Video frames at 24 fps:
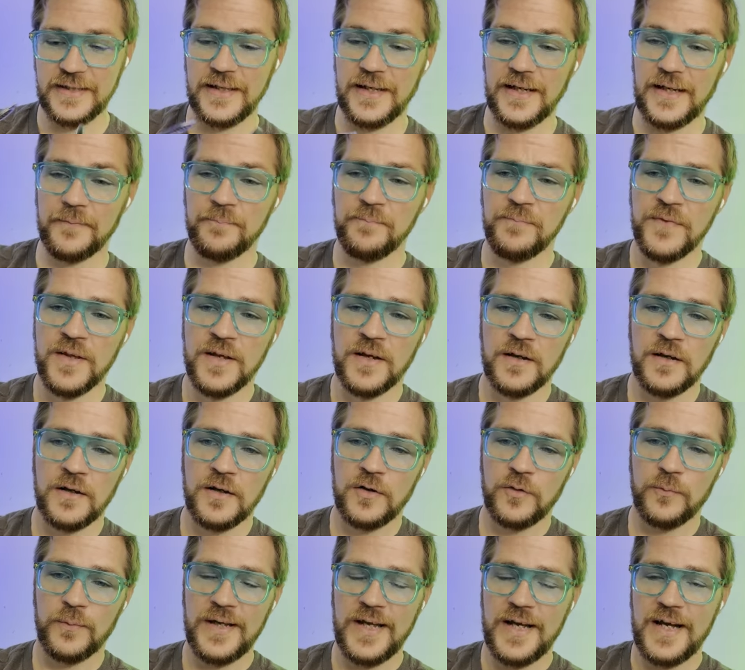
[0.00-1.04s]
at.
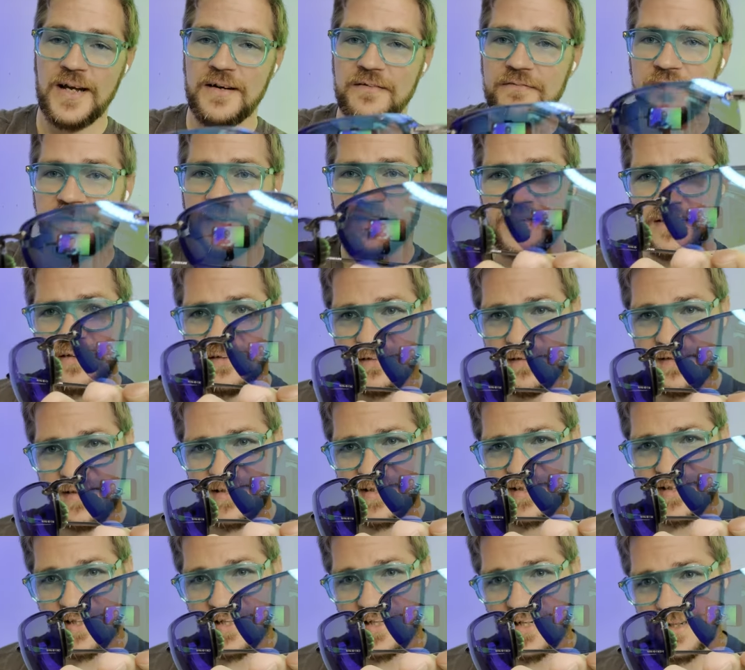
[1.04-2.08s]
We have
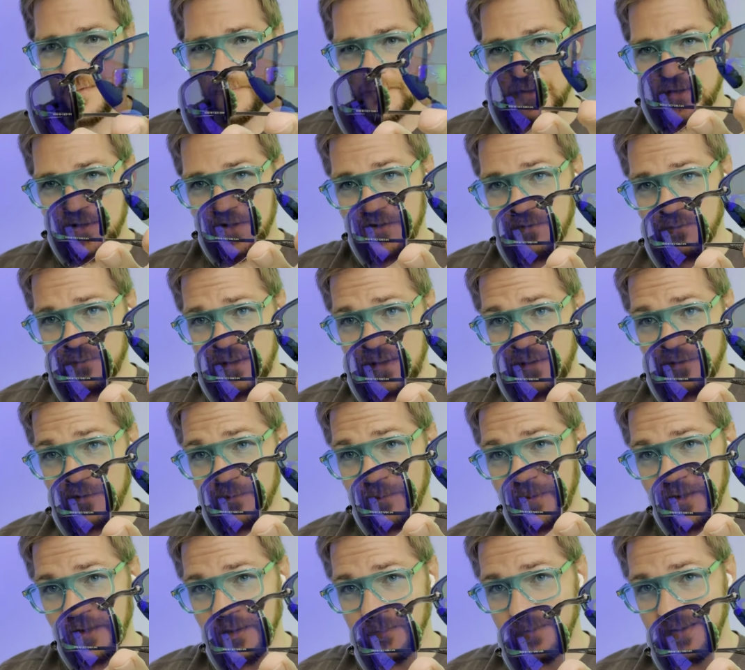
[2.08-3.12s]
this guy, which is the one I was
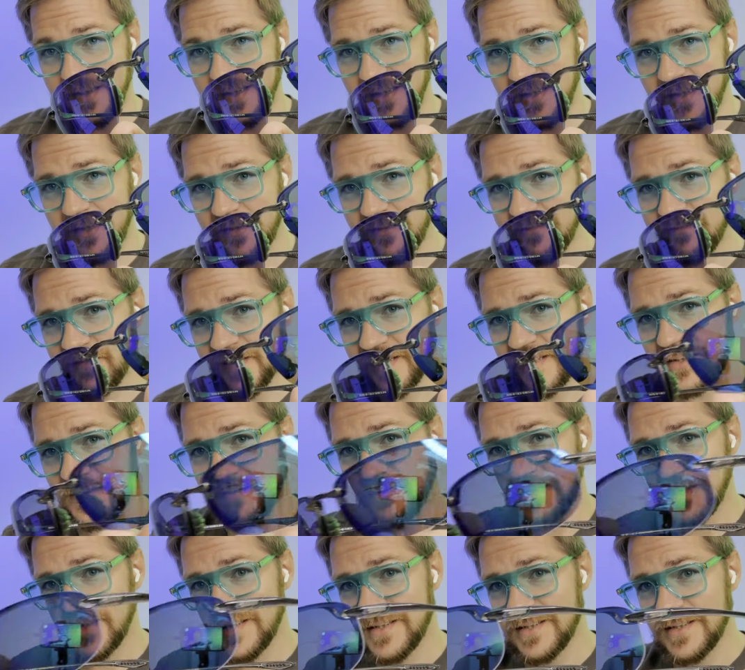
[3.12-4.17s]
wearing at the beginning of the video.
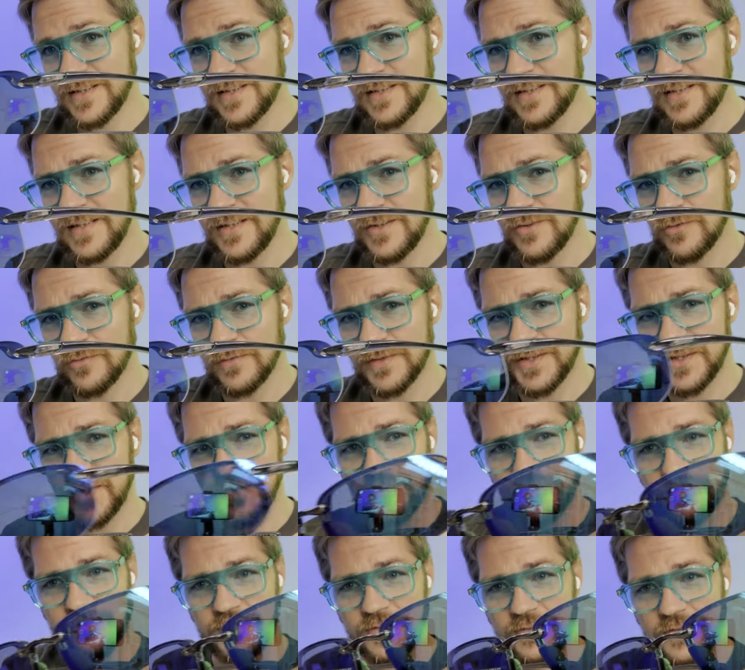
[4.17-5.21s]
This is the
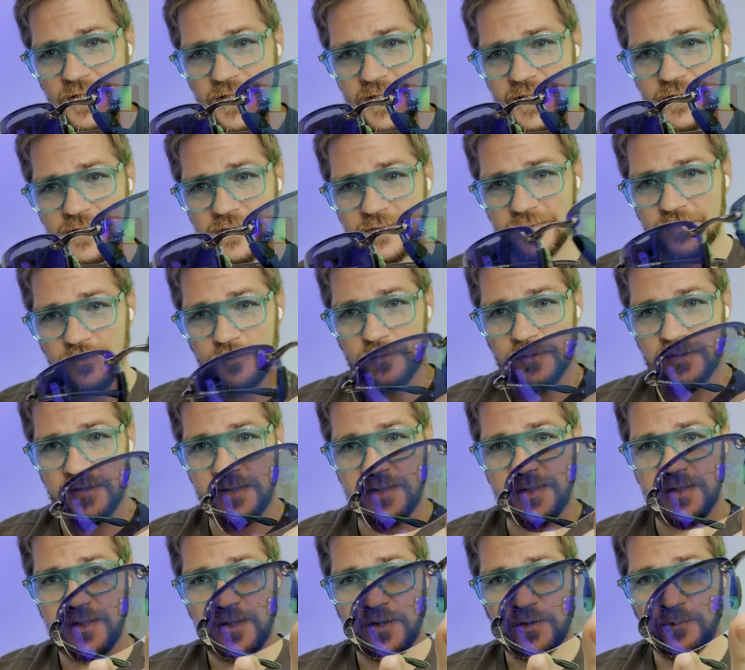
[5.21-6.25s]
crystal gray
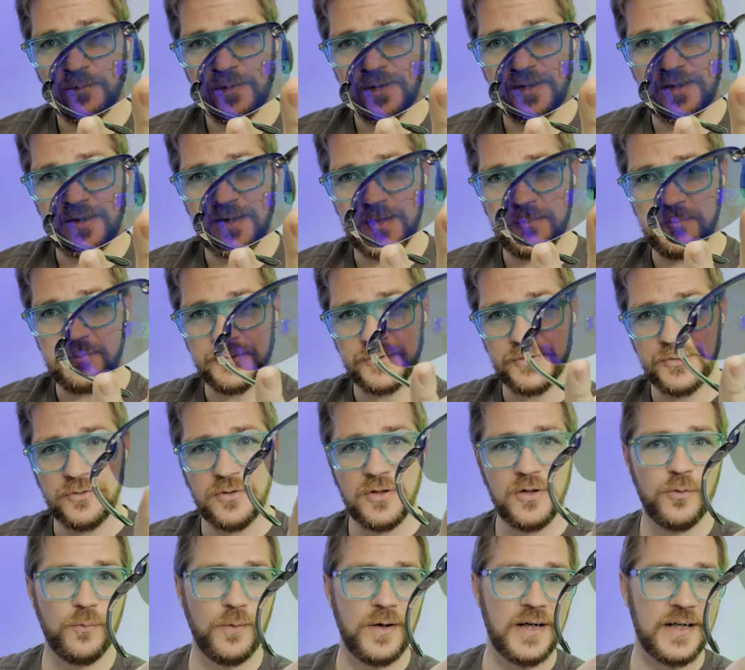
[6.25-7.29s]
colorway with the blue
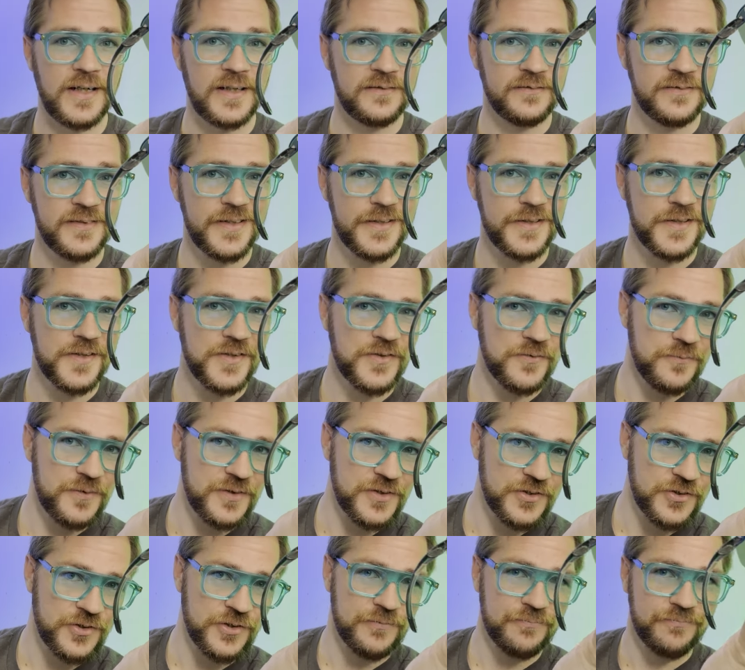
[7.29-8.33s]
Hawaii lens,
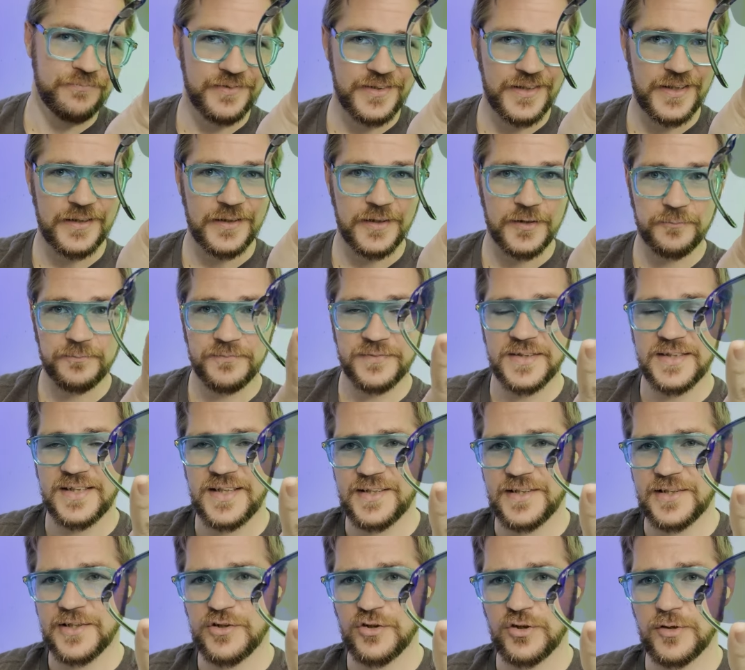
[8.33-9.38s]
which, you know,
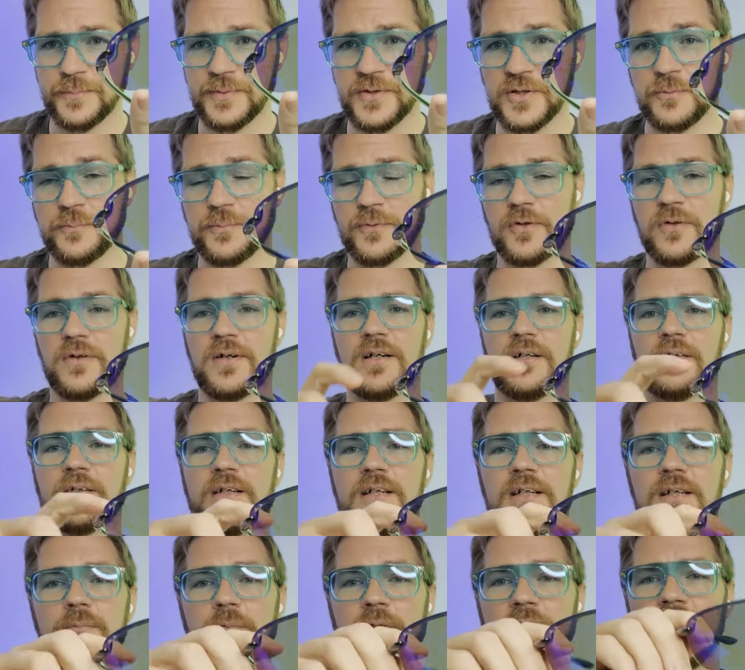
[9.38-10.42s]
doesn't show up super great on
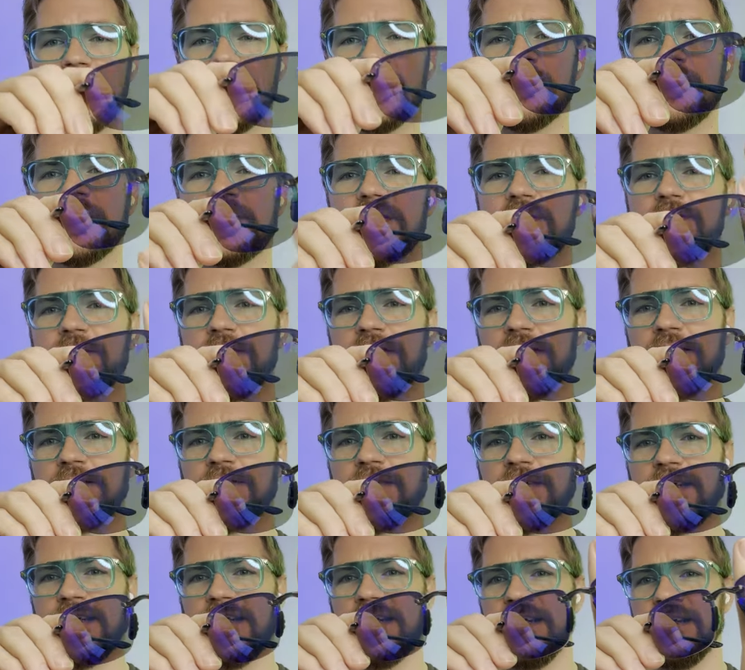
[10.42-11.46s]
camera here because we don't
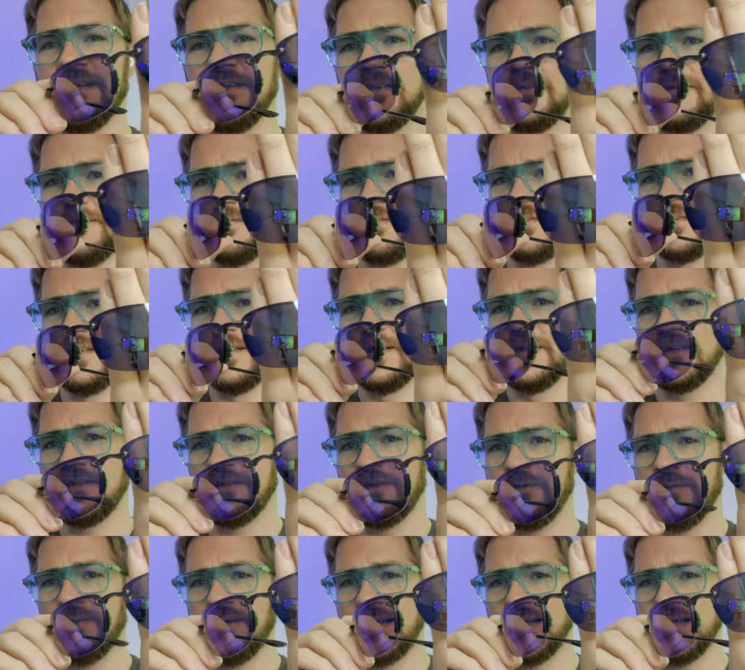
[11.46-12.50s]
have
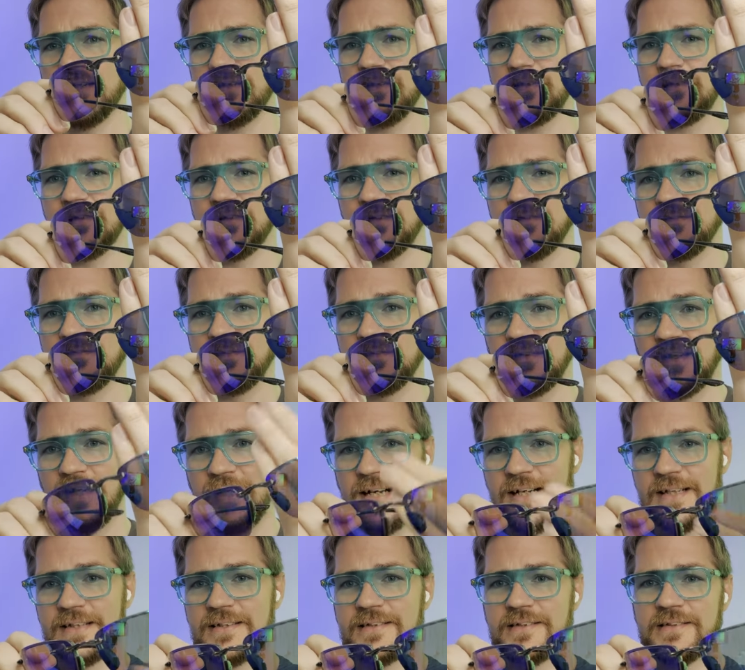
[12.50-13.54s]
quite enough
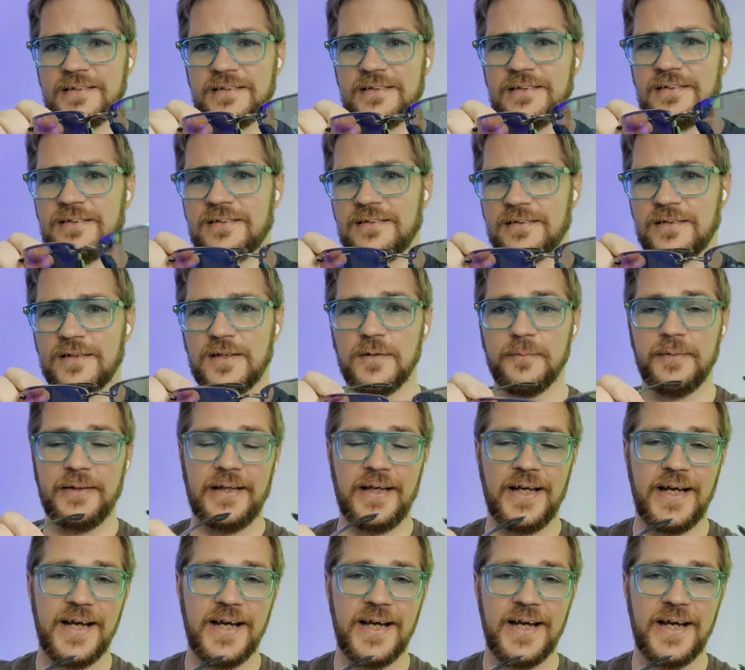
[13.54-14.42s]
light coming